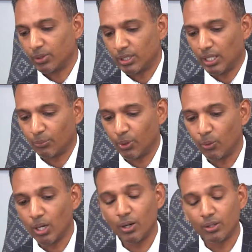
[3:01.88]
that we
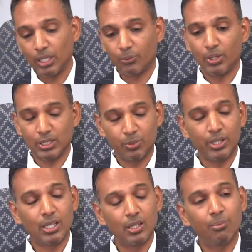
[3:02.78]
that we are
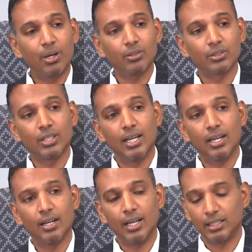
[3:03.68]
speaking about
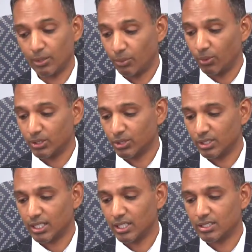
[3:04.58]
uh, and that we want to
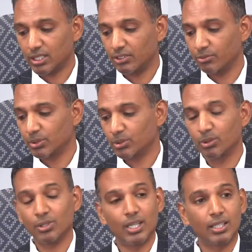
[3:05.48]
encourage government to
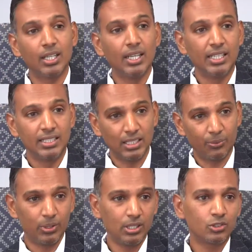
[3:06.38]
look at is
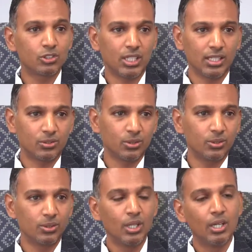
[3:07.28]
that we need to try
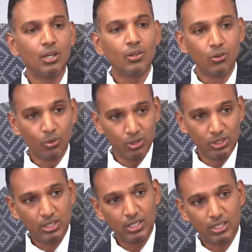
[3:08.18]
to
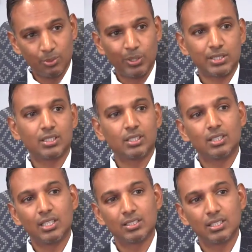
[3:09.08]
use the capacity
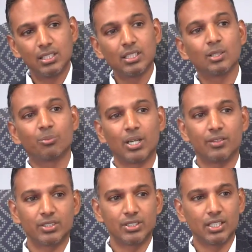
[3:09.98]
that's sitting in the
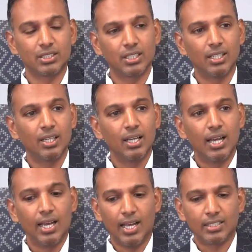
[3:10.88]
private sector
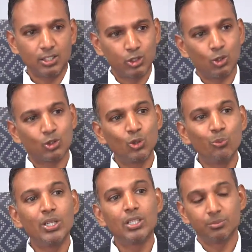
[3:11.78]
as a short to
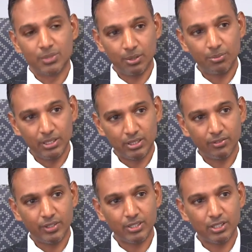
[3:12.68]
medium term
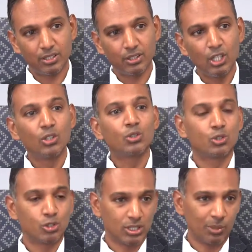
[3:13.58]
intervention to,
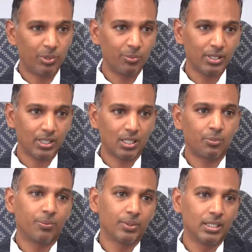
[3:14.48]
to supplement
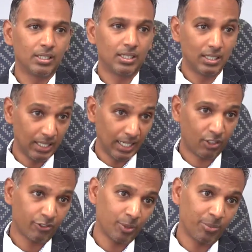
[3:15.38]
the, the, the, the
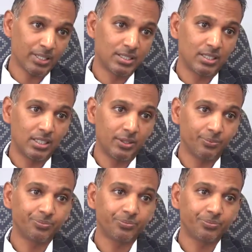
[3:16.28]
lack of capacity